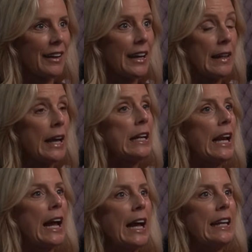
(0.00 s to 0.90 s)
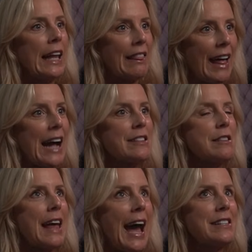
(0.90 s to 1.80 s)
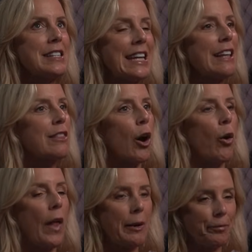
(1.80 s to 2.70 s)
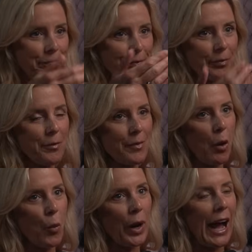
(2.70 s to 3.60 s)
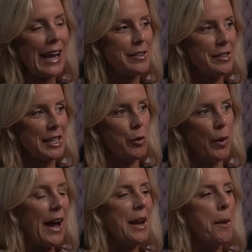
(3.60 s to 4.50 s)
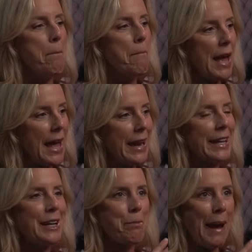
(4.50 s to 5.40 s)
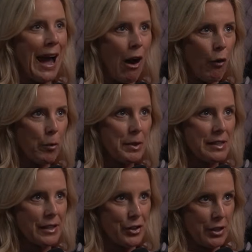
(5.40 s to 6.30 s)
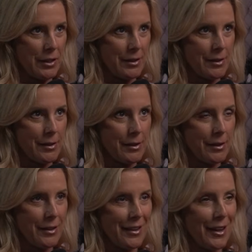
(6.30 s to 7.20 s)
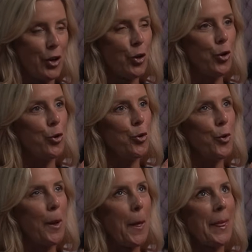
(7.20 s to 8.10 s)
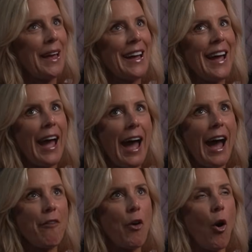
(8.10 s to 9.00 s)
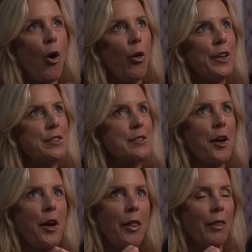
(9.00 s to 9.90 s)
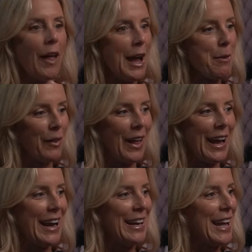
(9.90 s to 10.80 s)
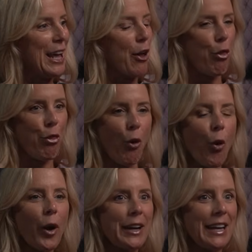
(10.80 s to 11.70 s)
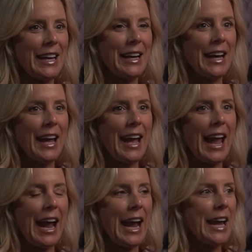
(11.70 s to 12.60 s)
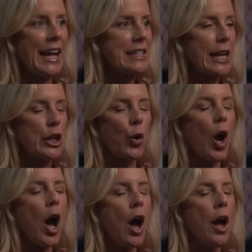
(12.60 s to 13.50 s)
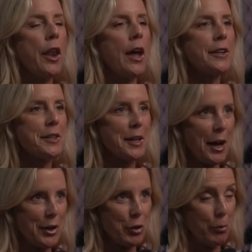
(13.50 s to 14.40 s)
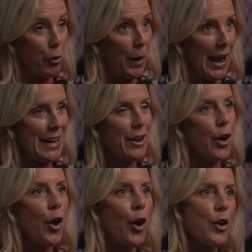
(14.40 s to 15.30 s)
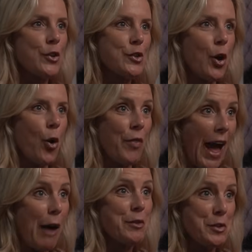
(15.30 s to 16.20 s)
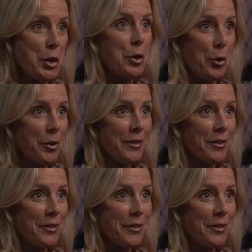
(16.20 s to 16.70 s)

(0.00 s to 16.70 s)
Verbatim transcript: And, and and I and like that's that's it though. Like what I see with men in power positions who have all this limelight and authority and it's like you're untouchable, right? Yeah. So that was you.